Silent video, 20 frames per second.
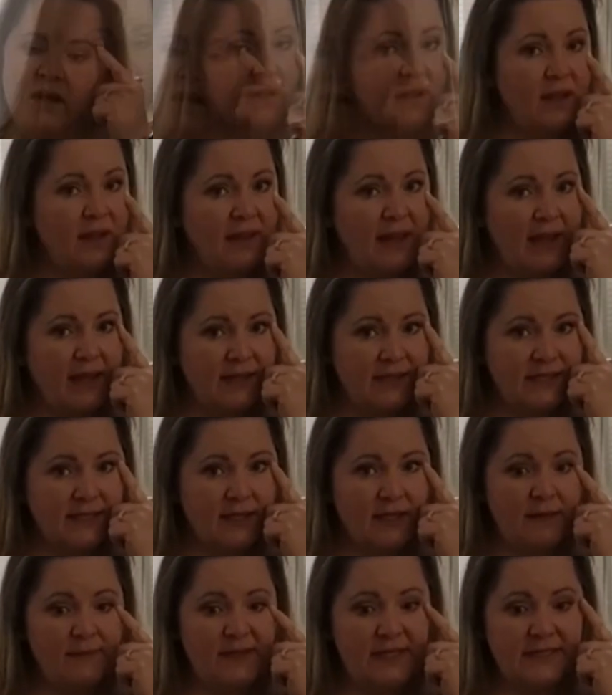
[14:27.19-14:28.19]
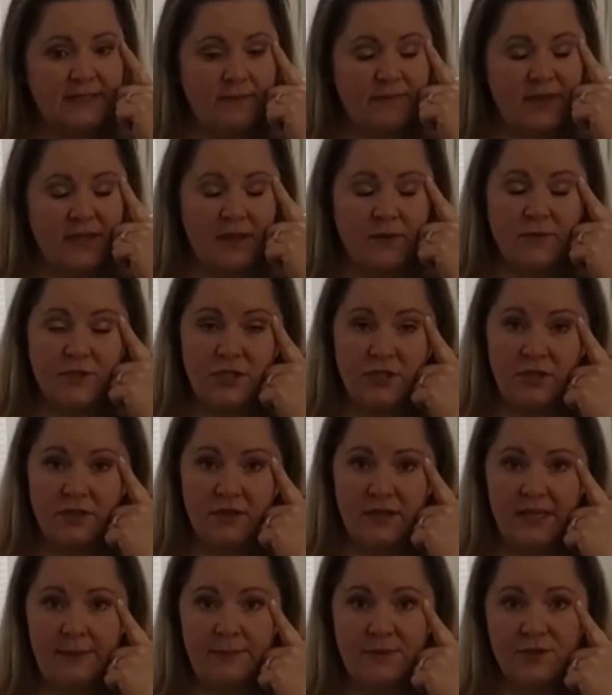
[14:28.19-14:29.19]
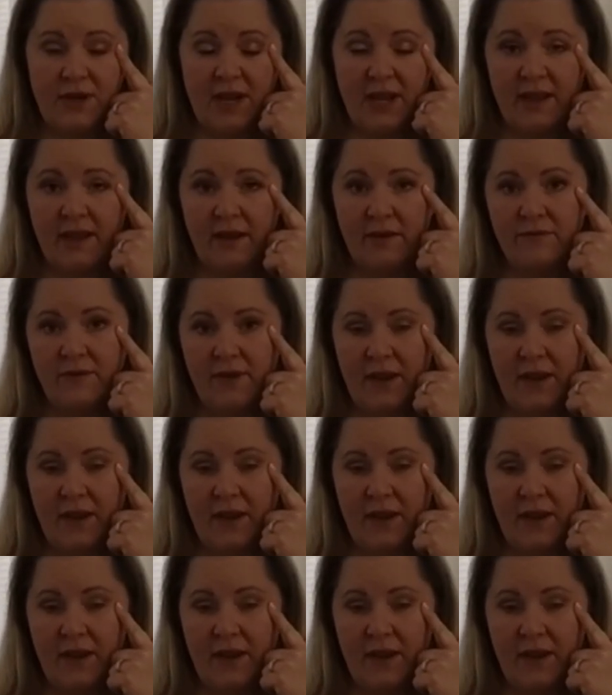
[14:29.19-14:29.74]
And that's going to be something I want you to keep track of.